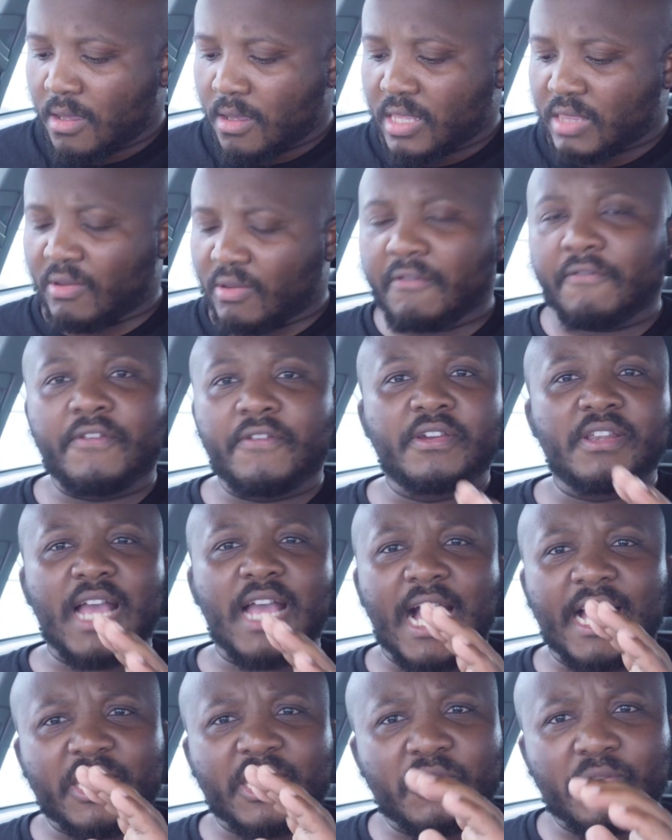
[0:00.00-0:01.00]
They were very
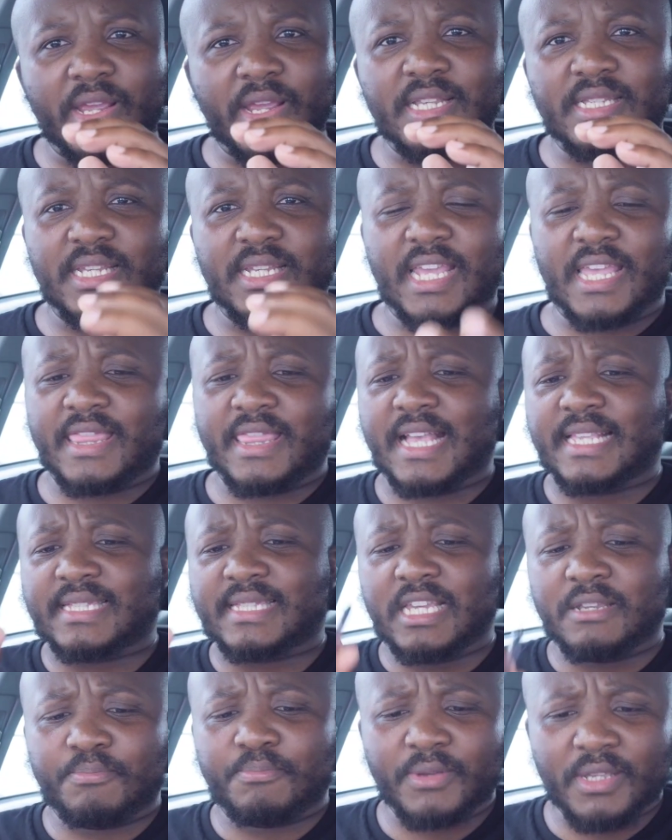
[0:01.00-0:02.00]
accurate in their
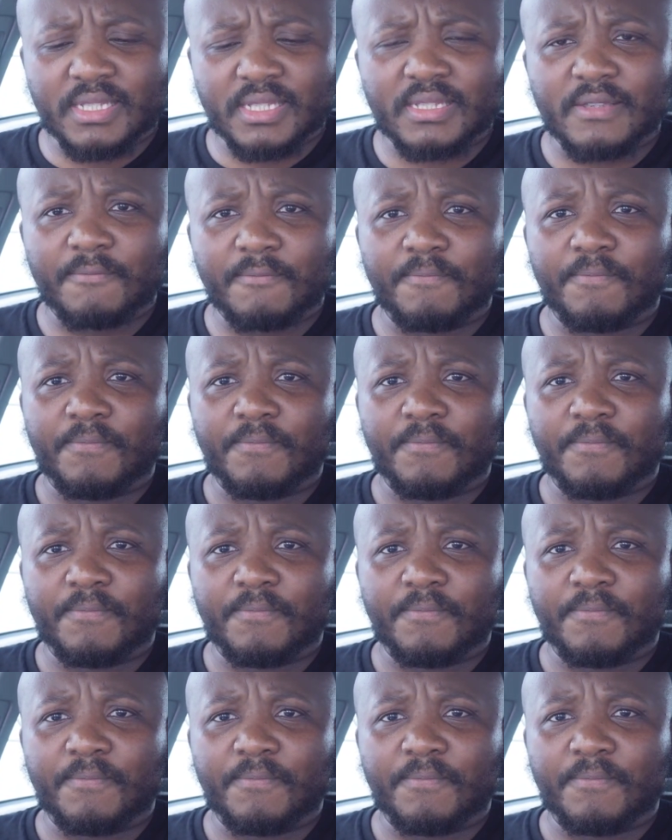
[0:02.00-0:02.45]
set piece,